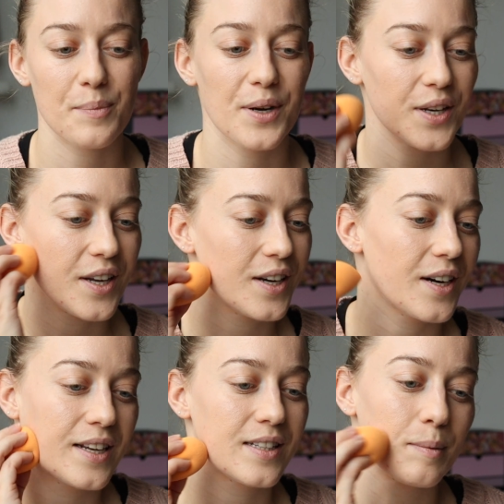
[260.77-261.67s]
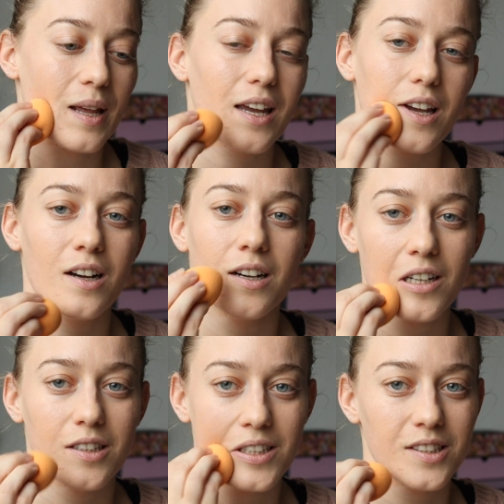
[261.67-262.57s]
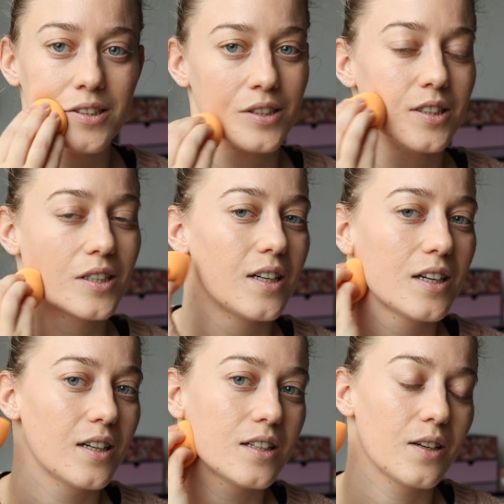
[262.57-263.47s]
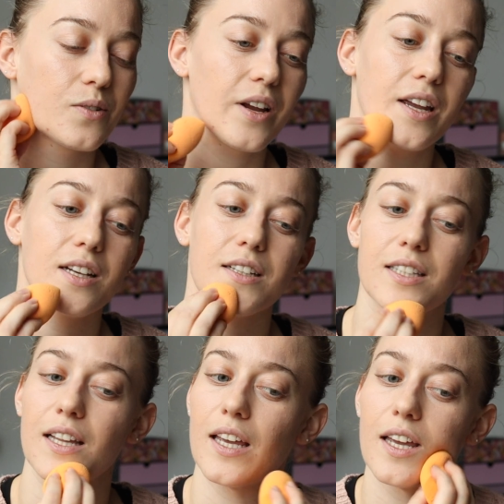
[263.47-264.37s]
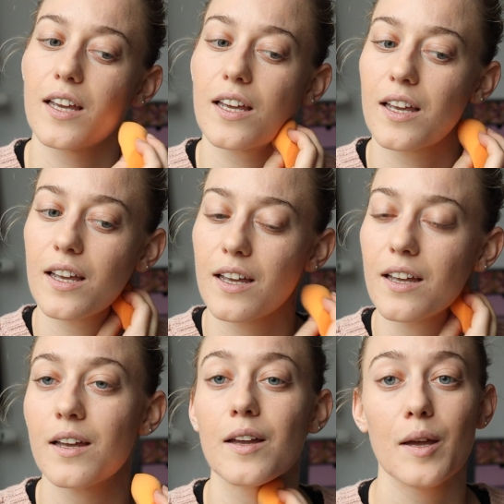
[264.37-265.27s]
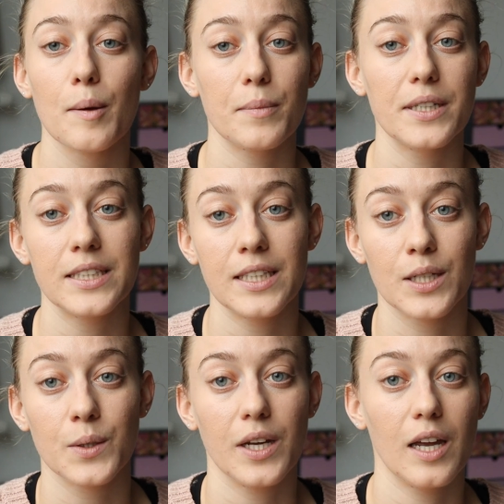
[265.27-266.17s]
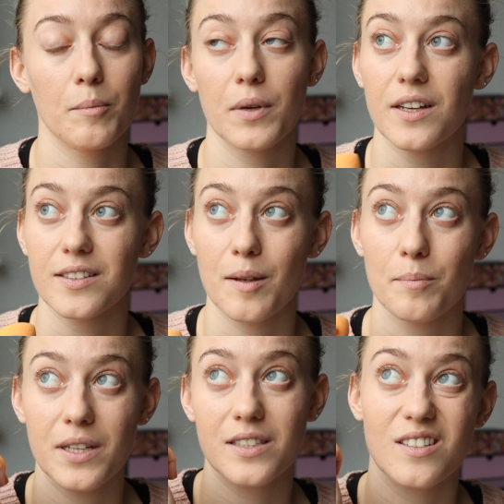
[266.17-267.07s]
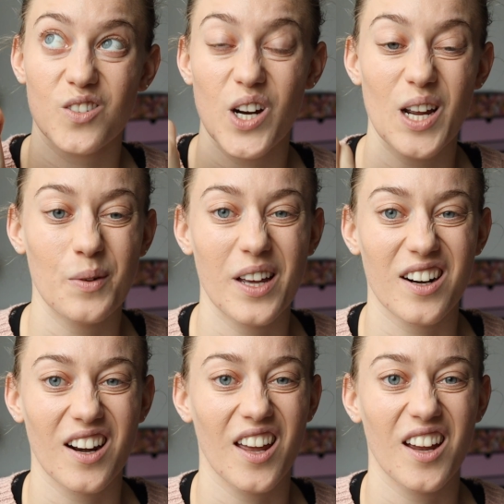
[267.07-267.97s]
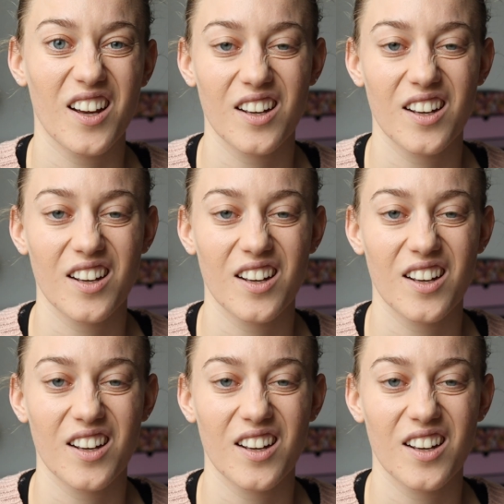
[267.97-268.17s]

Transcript: But on the other end, I'm like, oh, the rain is like pretty annoying, because that means gray weather like